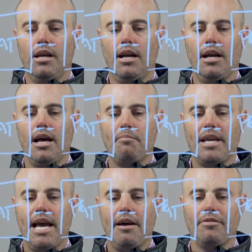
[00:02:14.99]
on
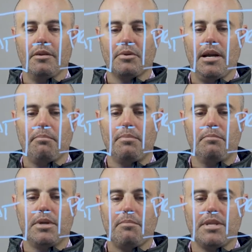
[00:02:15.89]
behalf of the
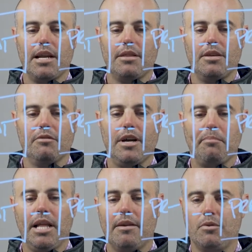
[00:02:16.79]
prep side of the
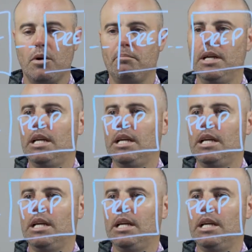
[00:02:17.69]
Unifi platform.